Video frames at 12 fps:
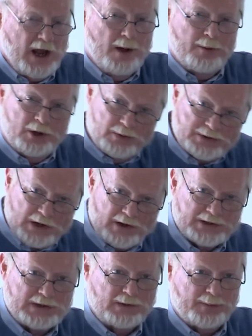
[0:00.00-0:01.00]
but who was
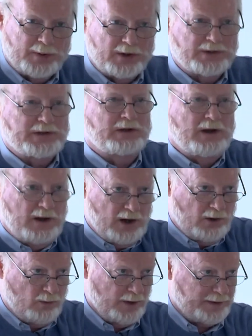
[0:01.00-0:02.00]
also a person
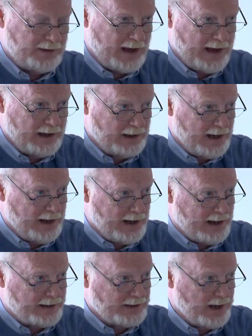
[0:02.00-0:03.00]
with
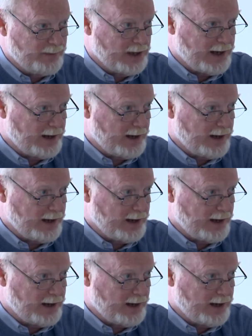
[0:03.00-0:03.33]
academic